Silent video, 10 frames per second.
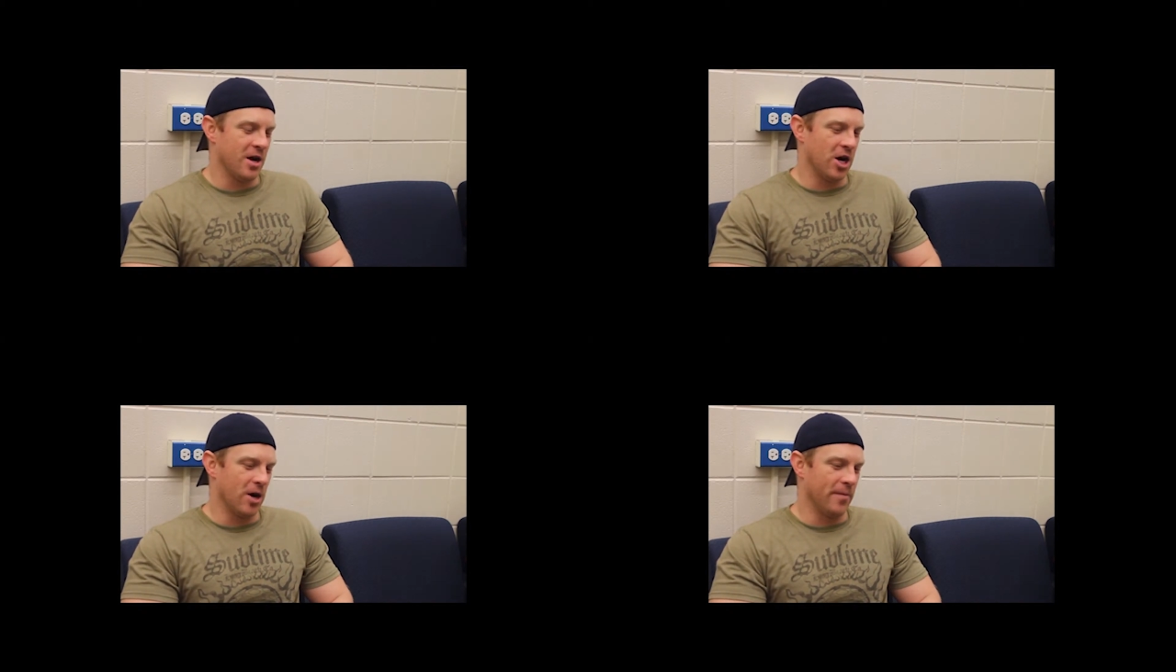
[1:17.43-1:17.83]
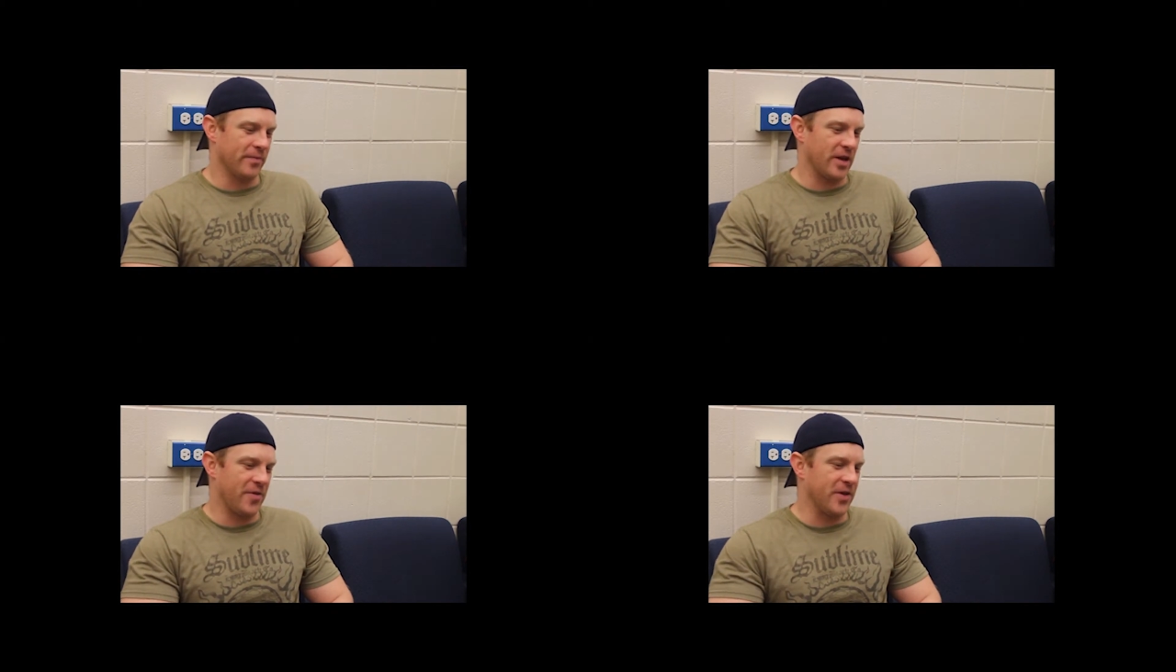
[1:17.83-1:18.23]

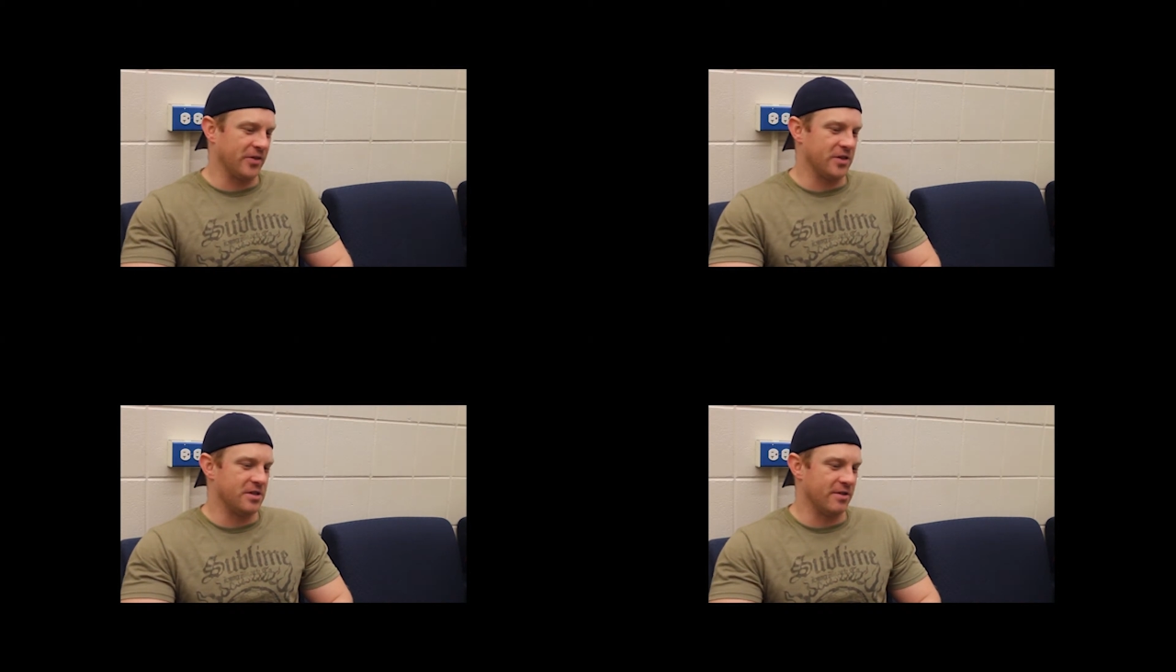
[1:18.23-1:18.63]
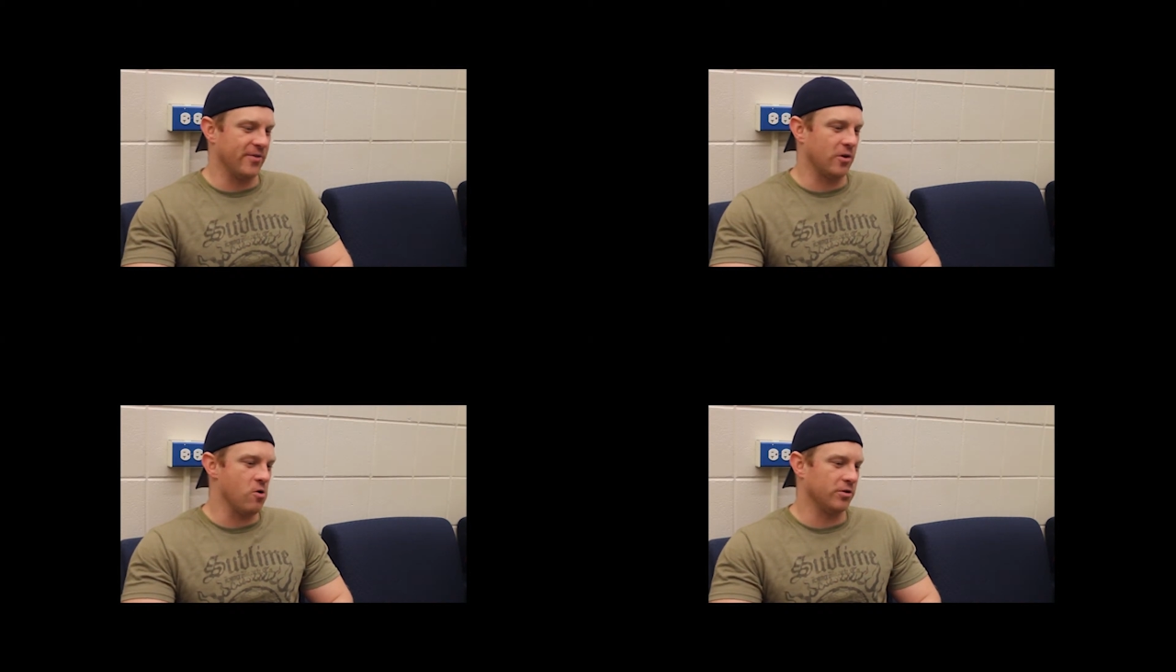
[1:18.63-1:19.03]
I think the
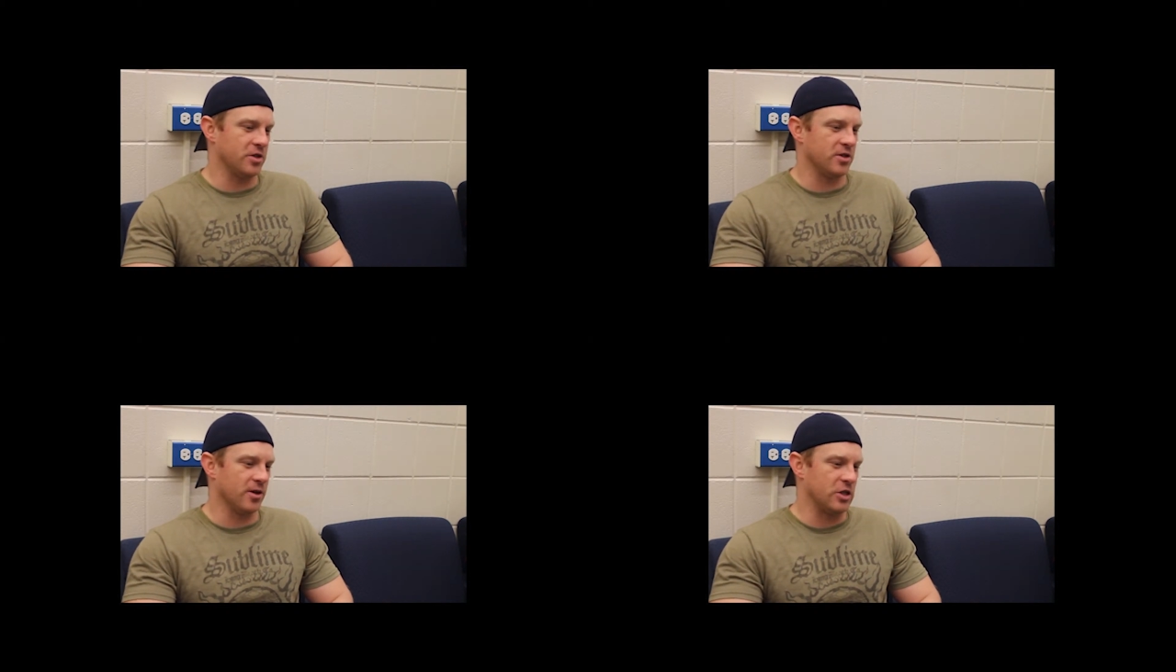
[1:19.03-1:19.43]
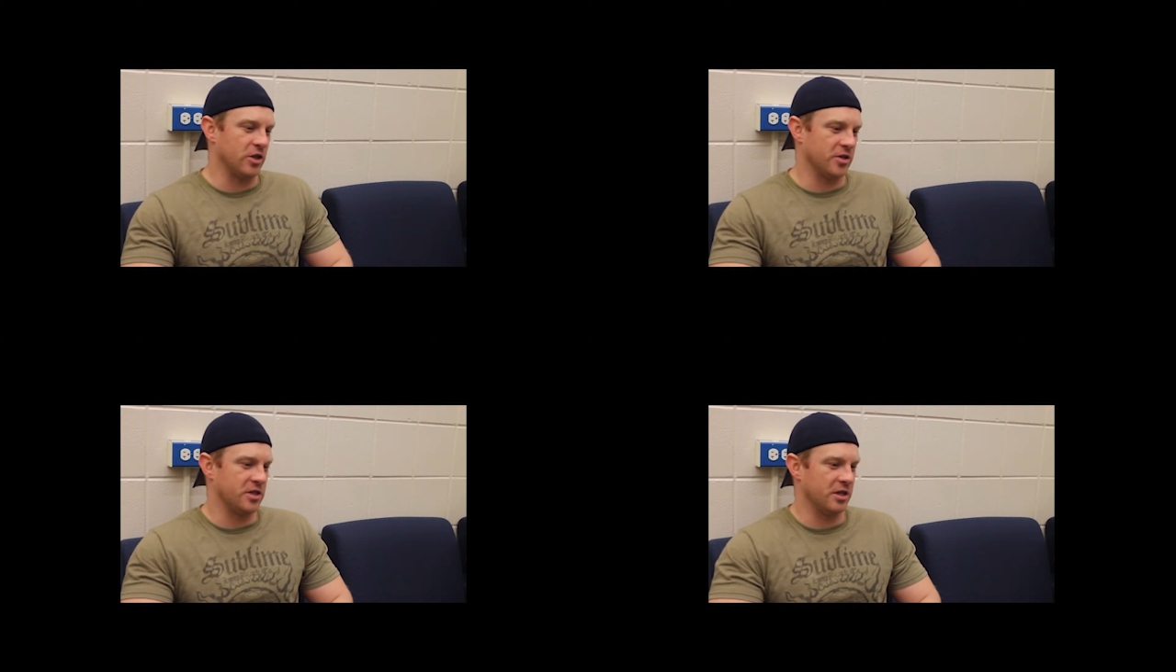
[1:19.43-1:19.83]
difficulties are
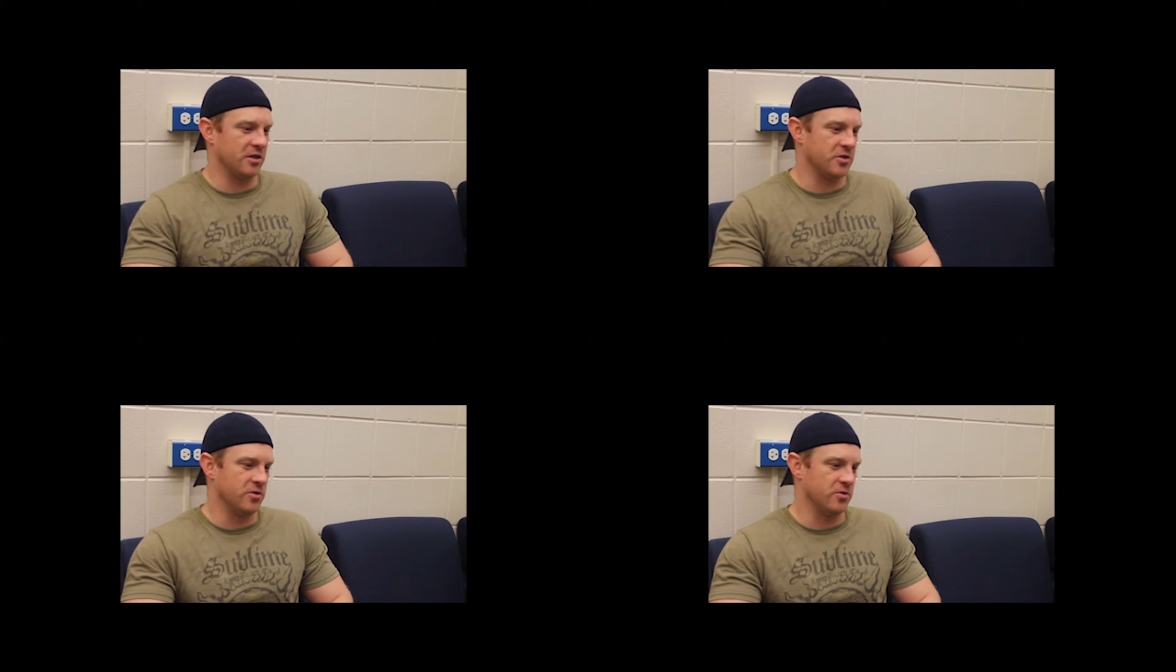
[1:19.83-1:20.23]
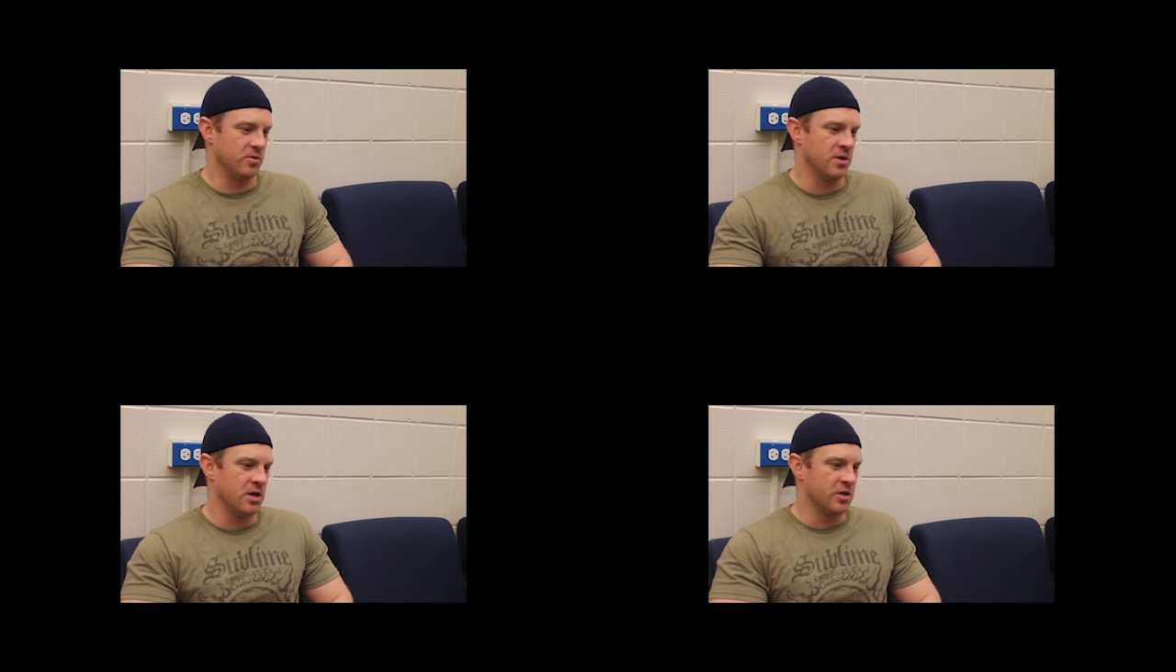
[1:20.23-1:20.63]

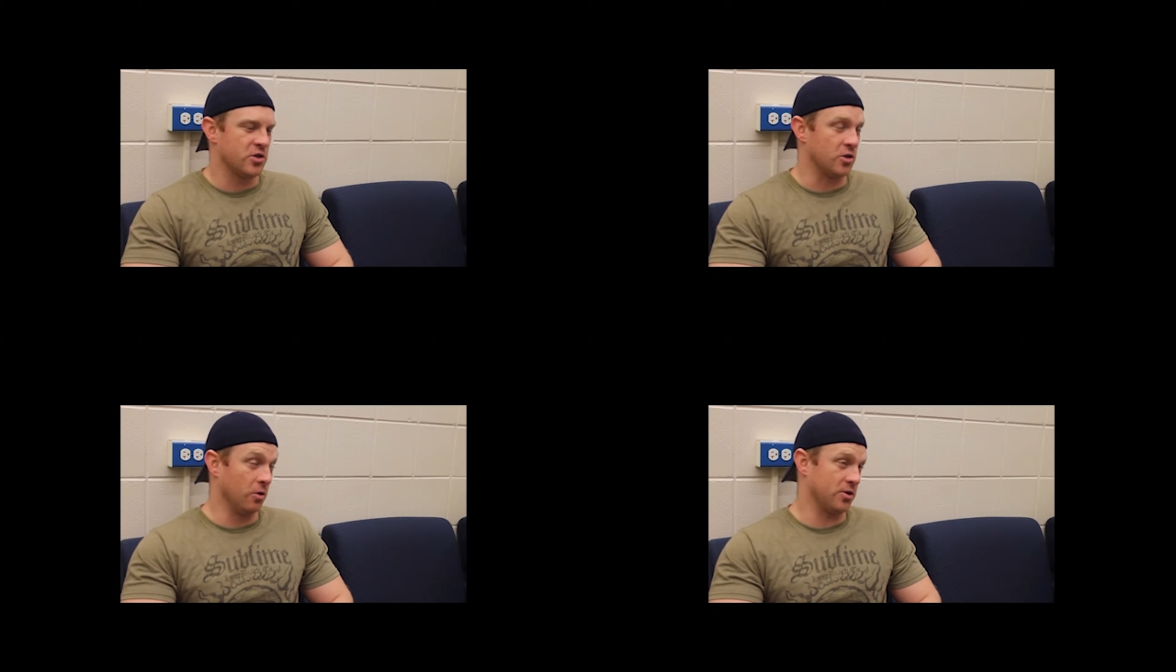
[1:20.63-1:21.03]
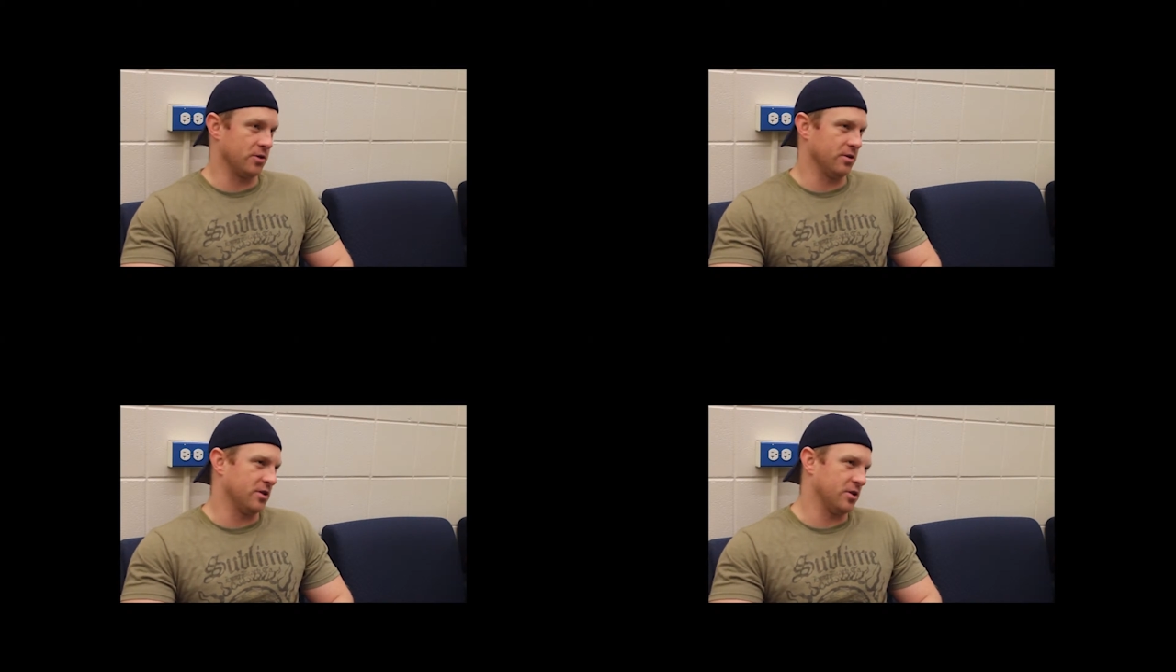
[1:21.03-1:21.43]

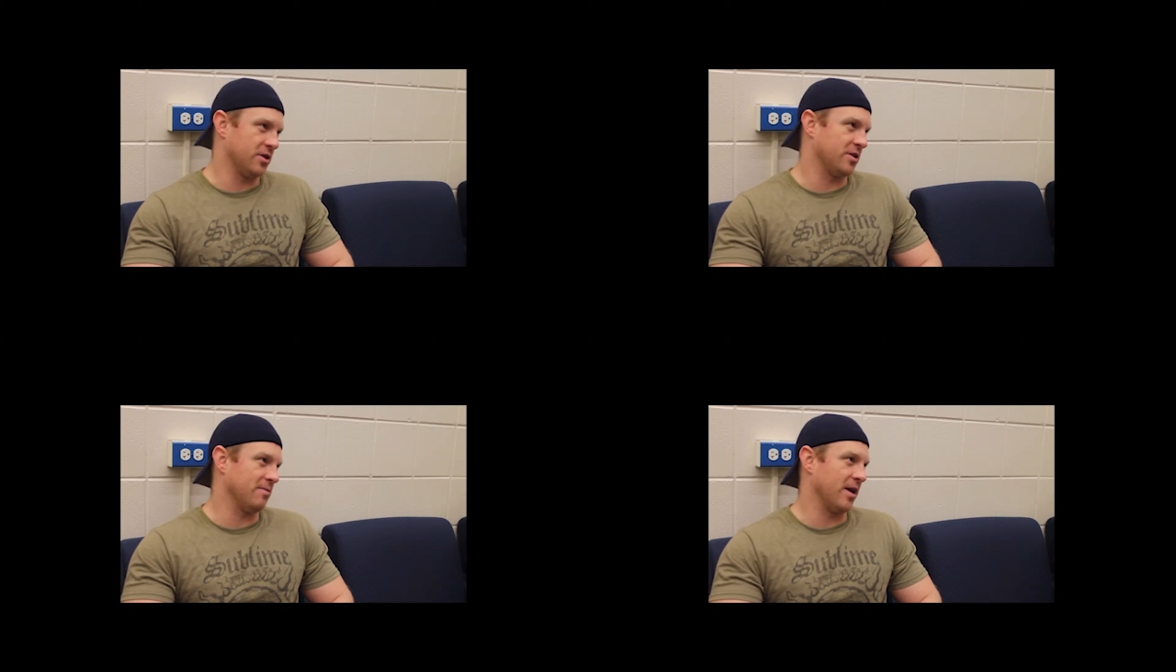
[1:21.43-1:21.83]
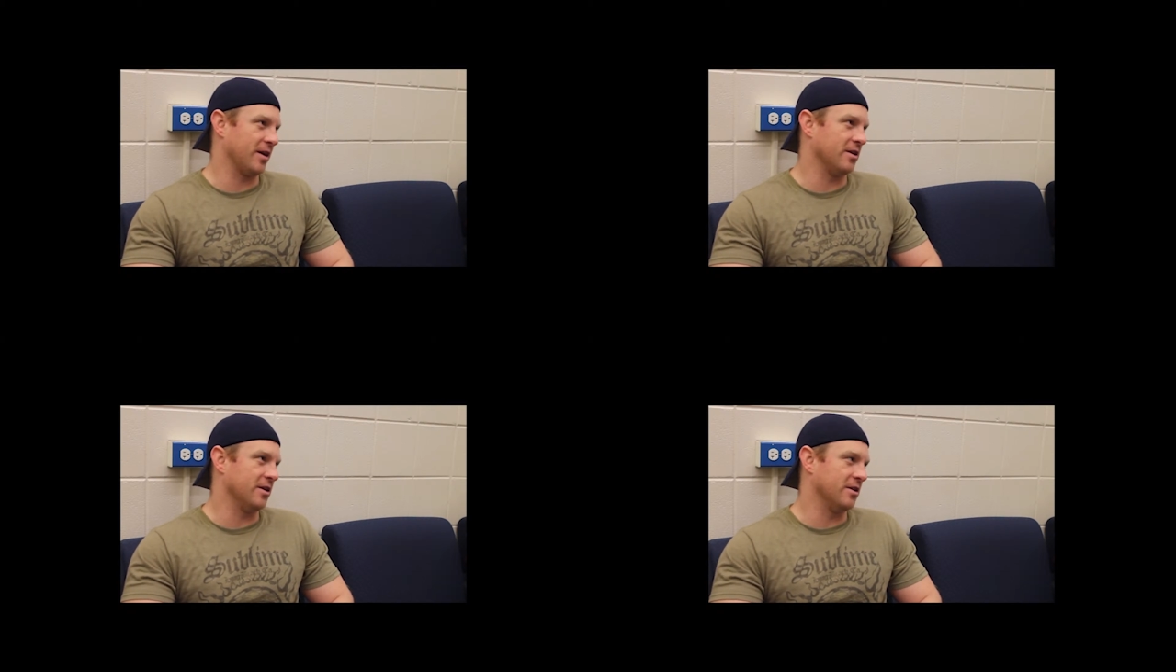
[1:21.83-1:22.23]
socially adjusting
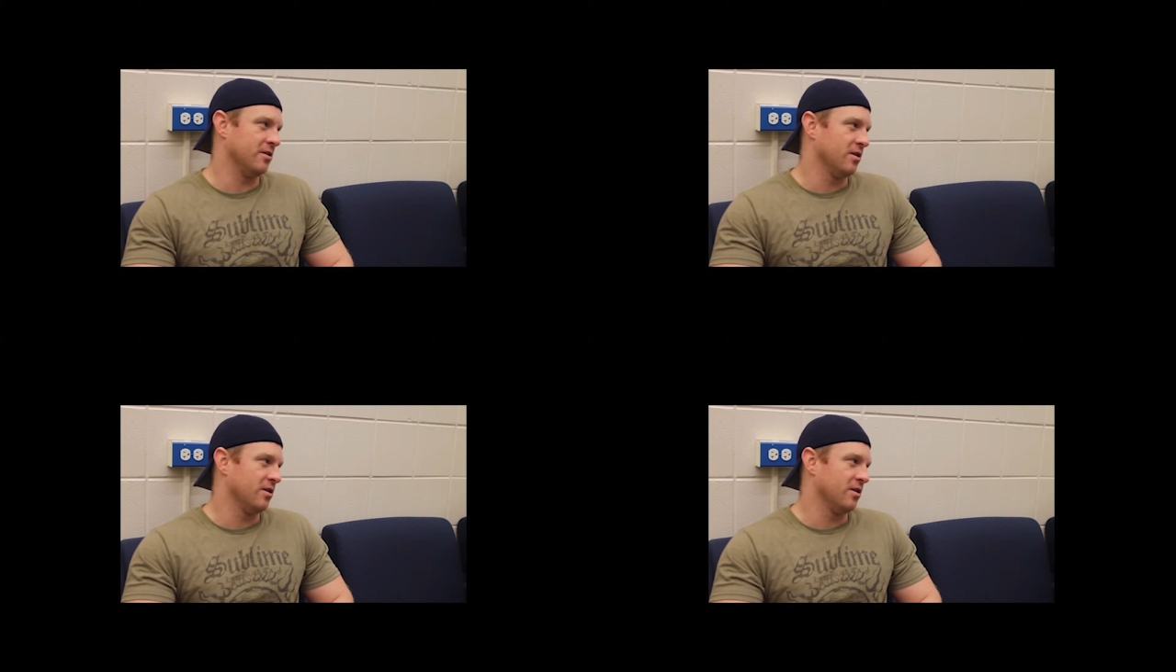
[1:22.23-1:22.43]
back in.